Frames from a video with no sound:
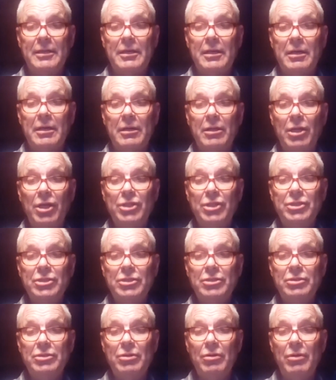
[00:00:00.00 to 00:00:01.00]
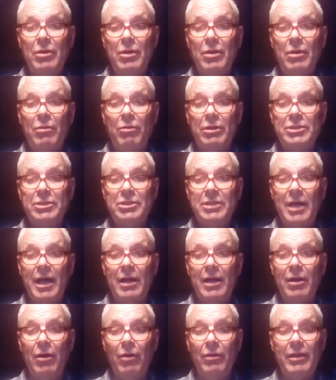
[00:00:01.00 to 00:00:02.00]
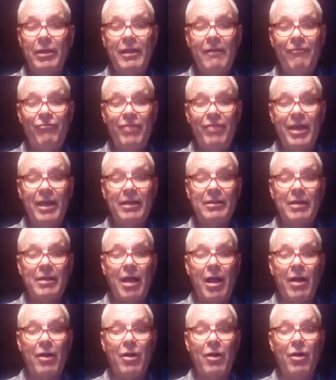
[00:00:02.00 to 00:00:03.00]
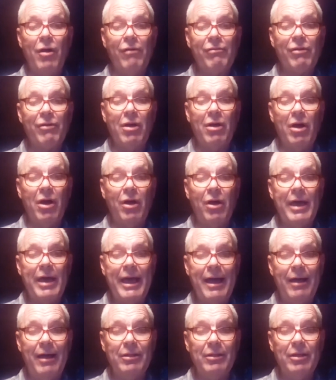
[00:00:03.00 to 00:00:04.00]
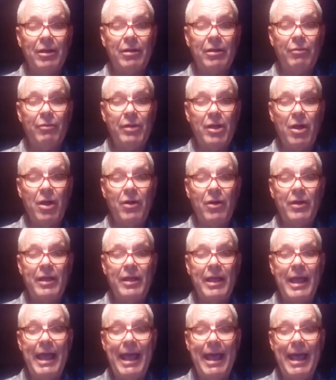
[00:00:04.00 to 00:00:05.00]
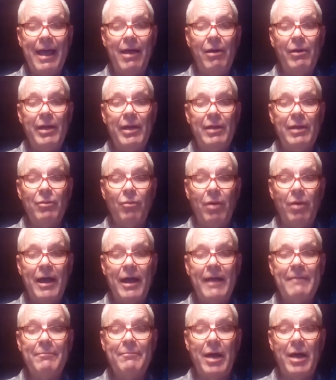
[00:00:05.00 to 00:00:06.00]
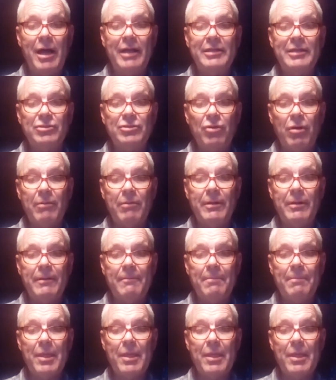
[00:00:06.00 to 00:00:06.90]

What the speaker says: Conclusions which not only affect our overall outlook regarding how and why bodies orbit,